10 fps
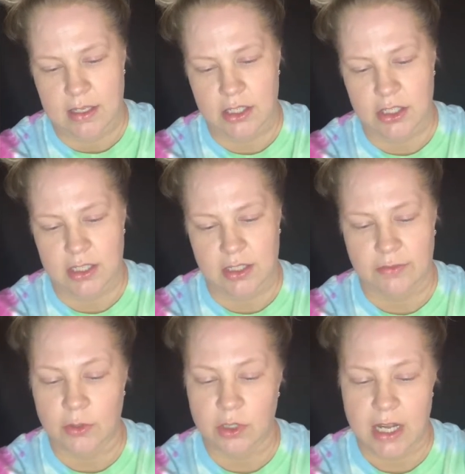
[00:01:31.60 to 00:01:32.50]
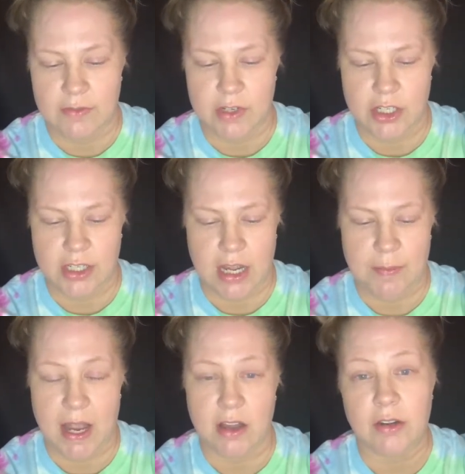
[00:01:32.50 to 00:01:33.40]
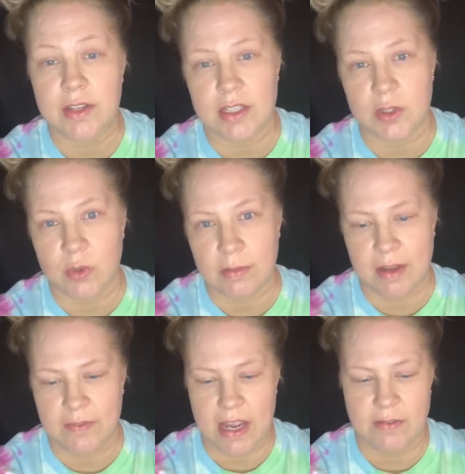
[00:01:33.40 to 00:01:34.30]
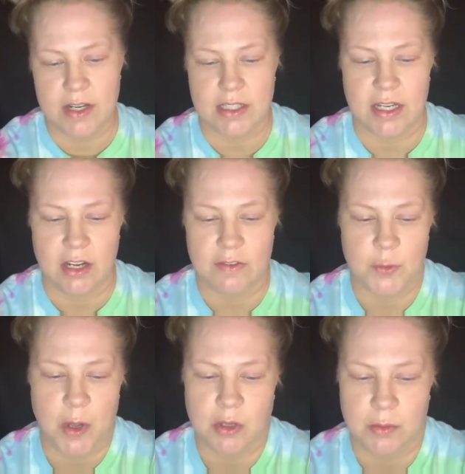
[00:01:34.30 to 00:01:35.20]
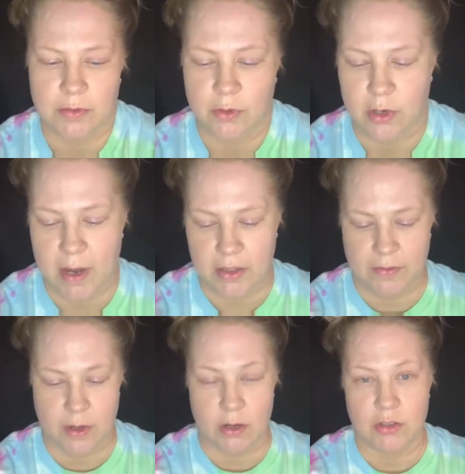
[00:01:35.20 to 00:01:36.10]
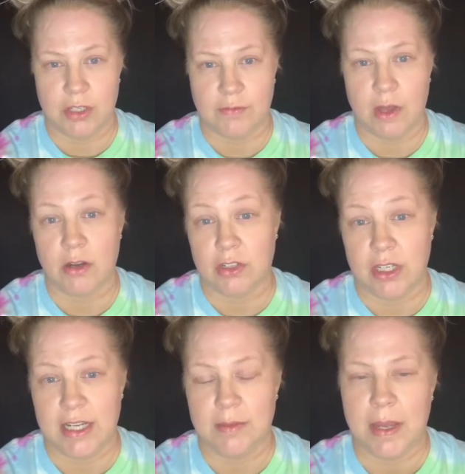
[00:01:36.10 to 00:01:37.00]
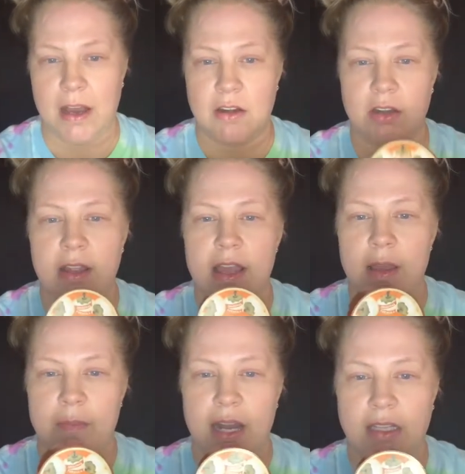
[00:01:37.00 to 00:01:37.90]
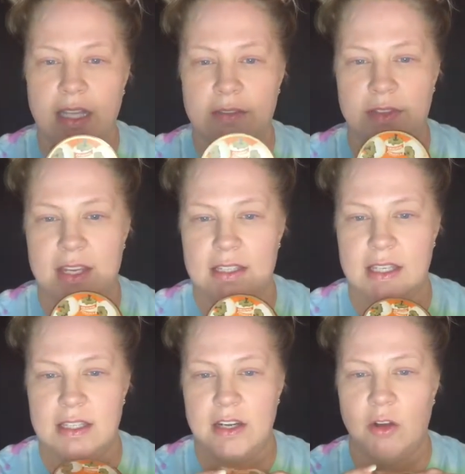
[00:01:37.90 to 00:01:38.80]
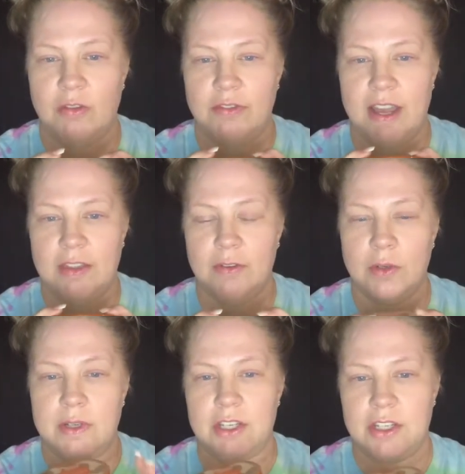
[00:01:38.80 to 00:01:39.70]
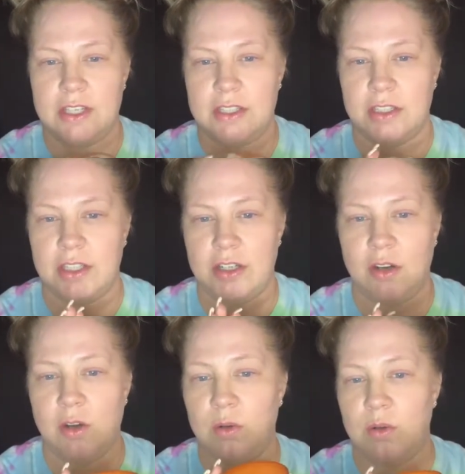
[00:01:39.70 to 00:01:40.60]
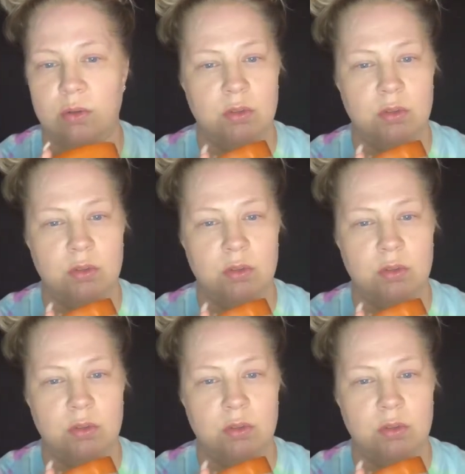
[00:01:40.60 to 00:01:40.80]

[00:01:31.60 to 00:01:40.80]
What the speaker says: just a full coverage type powder. This is one of my favorites. I know I've spoken before about the Photogenique powder, but I love this. It's an Old Faithful. It's just a good old